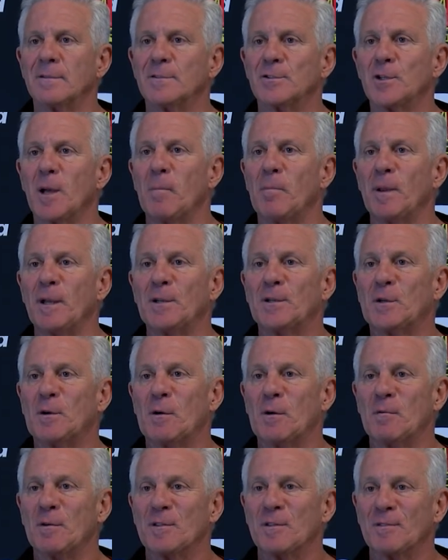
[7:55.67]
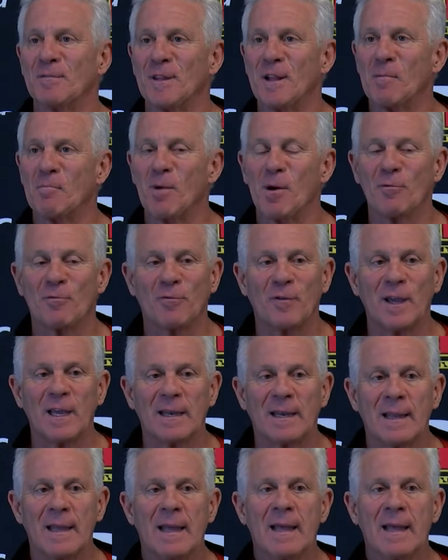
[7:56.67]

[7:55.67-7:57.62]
jump into it with both feet.